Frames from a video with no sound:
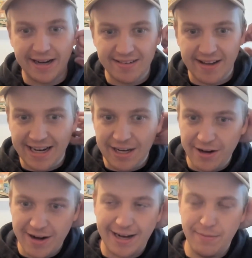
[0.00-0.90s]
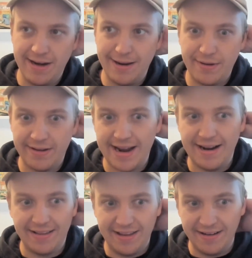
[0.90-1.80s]
I guess like you can like
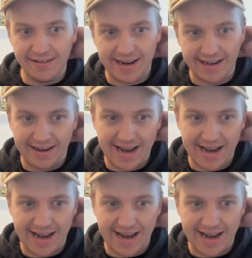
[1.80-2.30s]
manipulate things like